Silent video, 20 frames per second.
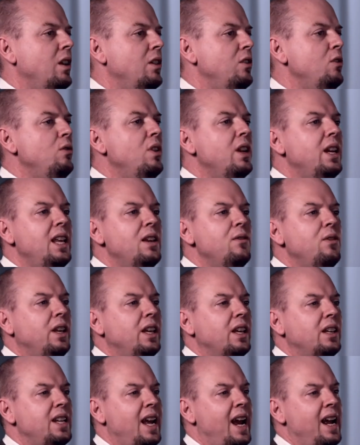You can even
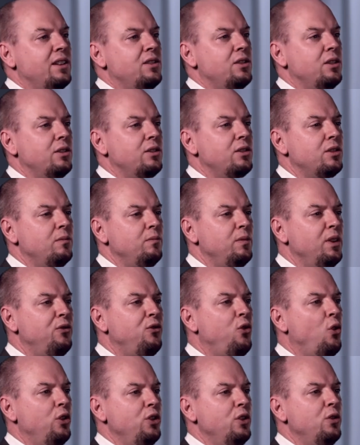get answers
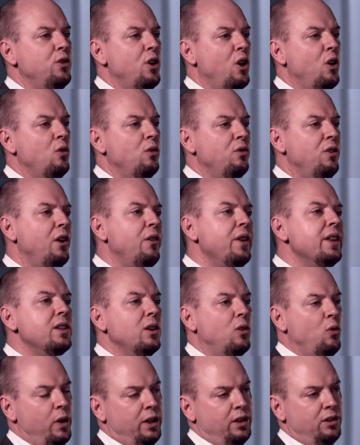before you know there is
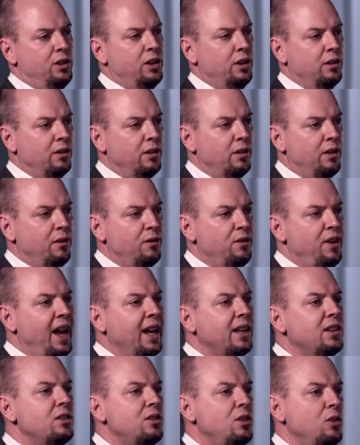a question,
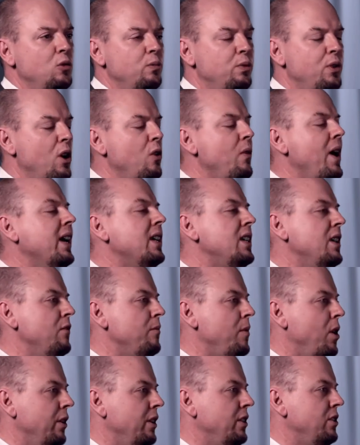thanks to proactive
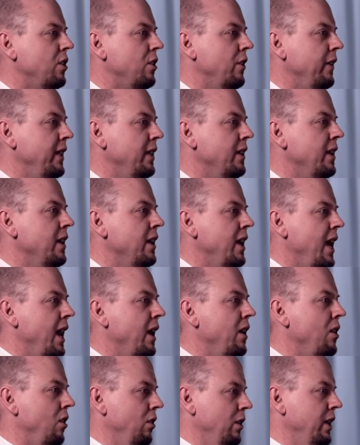monitoring
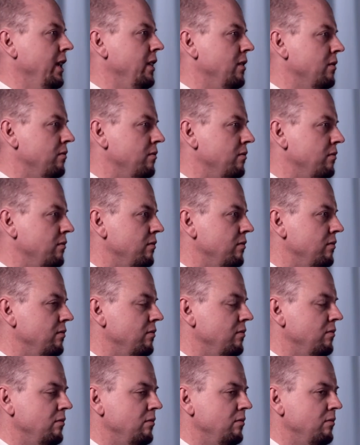and logging.
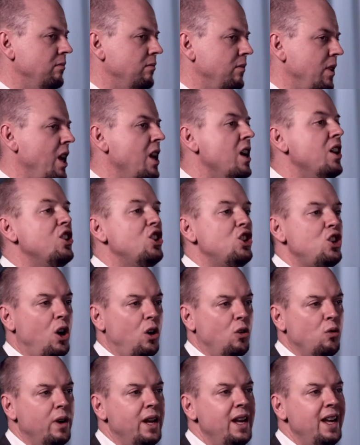
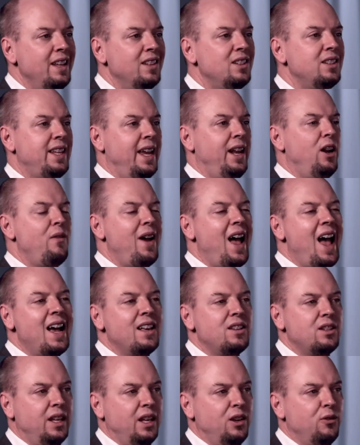So, instead of
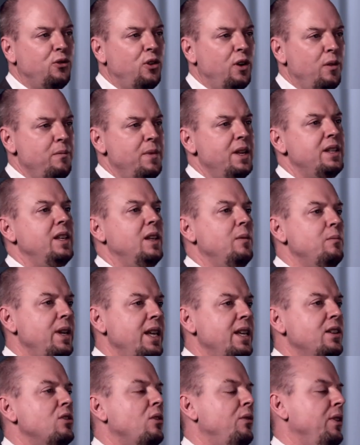asking for a missing
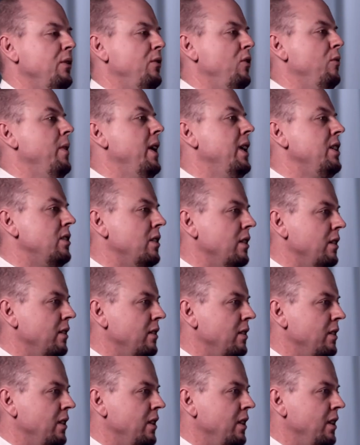piece of information,
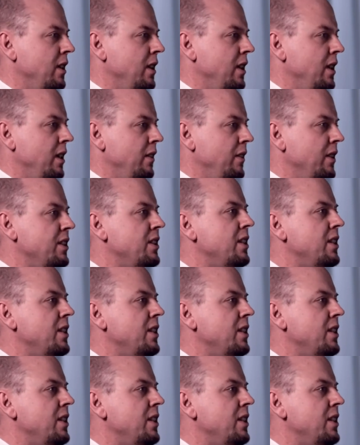the